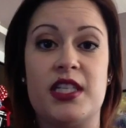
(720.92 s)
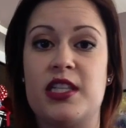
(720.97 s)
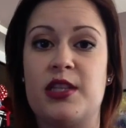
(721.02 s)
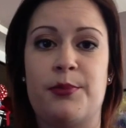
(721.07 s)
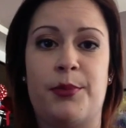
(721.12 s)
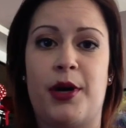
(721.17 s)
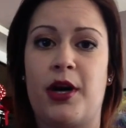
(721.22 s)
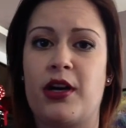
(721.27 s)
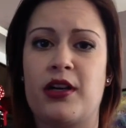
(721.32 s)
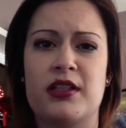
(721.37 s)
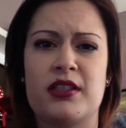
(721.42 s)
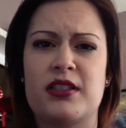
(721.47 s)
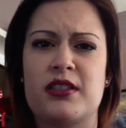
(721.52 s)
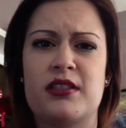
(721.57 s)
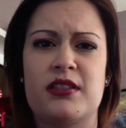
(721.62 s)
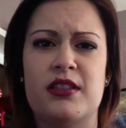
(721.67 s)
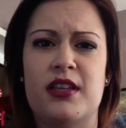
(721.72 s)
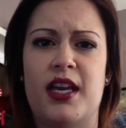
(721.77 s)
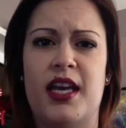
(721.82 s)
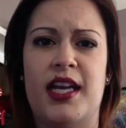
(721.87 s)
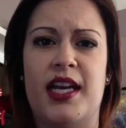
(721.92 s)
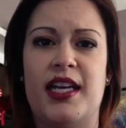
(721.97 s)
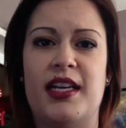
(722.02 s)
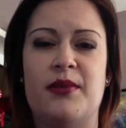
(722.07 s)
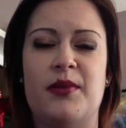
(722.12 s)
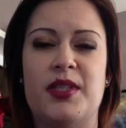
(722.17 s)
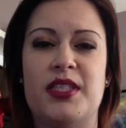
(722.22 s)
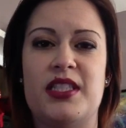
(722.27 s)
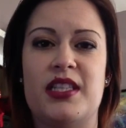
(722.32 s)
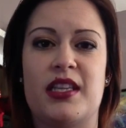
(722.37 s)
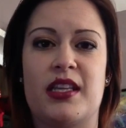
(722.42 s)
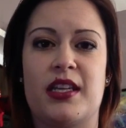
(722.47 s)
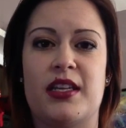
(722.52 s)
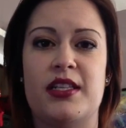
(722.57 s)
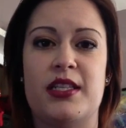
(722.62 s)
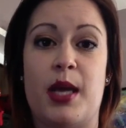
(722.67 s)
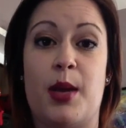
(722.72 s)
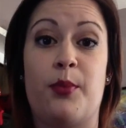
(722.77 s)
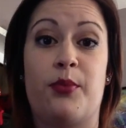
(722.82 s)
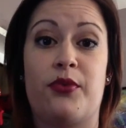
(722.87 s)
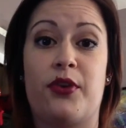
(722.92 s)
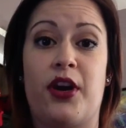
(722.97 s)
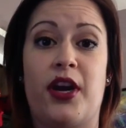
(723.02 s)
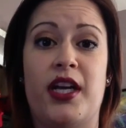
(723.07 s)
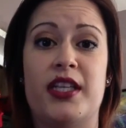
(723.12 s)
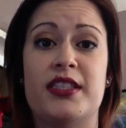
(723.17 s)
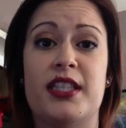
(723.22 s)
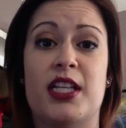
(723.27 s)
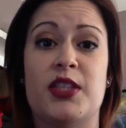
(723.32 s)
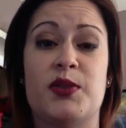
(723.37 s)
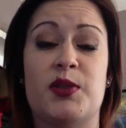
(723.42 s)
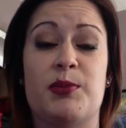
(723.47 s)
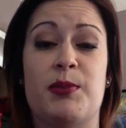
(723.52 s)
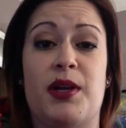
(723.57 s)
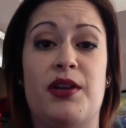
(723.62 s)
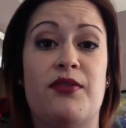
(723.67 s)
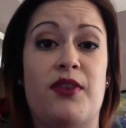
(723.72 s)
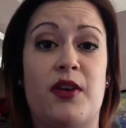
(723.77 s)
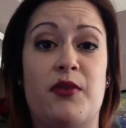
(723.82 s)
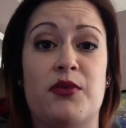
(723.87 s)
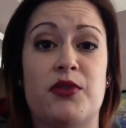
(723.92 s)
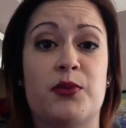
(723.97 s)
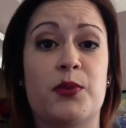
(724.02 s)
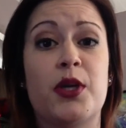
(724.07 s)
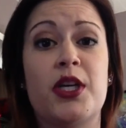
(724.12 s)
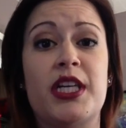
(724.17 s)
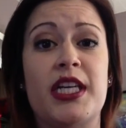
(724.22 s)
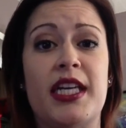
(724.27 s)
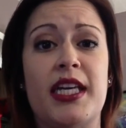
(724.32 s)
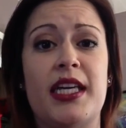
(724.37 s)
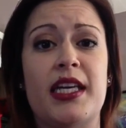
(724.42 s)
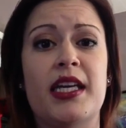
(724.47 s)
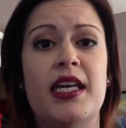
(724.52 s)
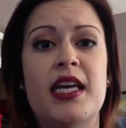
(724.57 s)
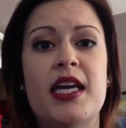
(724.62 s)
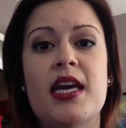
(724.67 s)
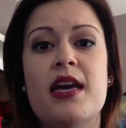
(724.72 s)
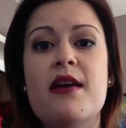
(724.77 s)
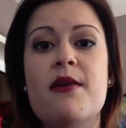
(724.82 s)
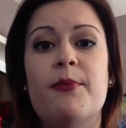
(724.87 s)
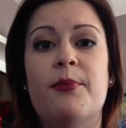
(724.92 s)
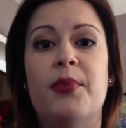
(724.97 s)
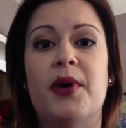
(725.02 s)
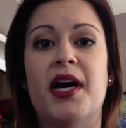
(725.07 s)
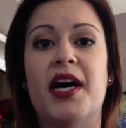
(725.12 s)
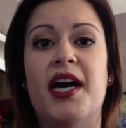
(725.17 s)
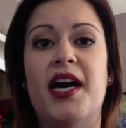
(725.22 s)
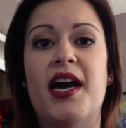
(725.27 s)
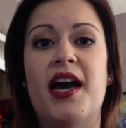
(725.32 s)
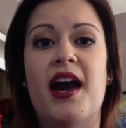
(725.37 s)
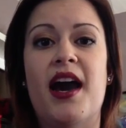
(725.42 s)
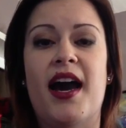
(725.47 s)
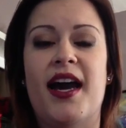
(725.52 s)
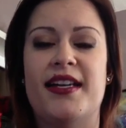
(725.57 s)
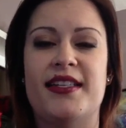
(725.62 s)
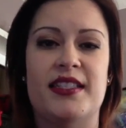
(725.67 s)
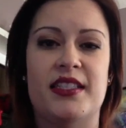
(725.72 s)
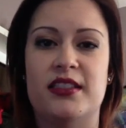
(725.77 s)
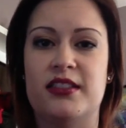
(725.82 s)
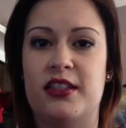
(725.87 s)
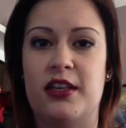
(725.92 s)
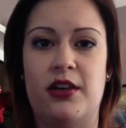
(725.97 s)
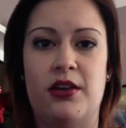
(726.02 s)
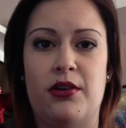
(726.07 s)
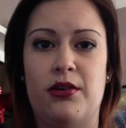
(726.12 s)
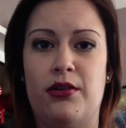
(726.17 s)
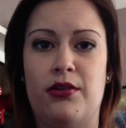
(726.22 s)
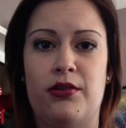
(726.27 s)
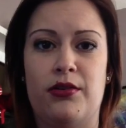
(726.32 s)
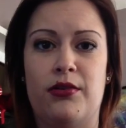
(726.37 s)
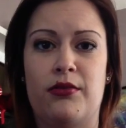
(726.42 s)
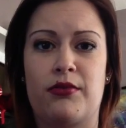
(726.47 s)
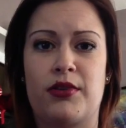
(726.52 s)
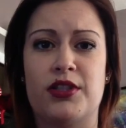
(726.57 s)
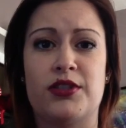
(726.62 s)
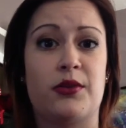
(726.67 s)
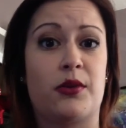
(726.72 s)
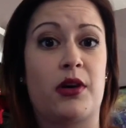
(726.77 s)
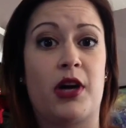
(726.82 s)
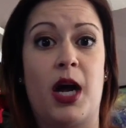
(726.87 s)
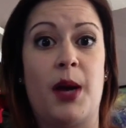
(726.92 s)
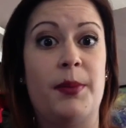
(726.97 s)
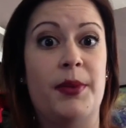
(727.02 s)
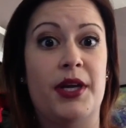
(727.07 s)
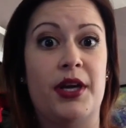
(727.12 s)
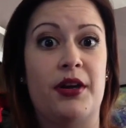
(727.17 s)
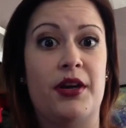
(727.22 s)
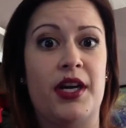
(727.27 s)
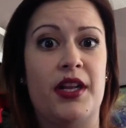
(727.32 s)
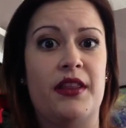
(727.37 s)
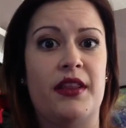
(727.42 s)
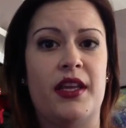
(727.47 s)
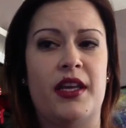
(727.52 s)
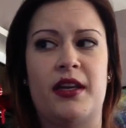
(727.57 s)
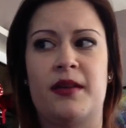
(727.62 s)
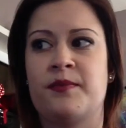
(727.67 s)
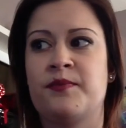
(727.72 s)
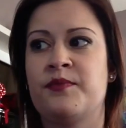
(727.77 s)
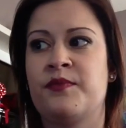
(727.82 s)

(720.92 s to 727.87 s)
the parks, and I went to the Contemporary because that's where my friend was working, but I didn't go resort hopping or anything.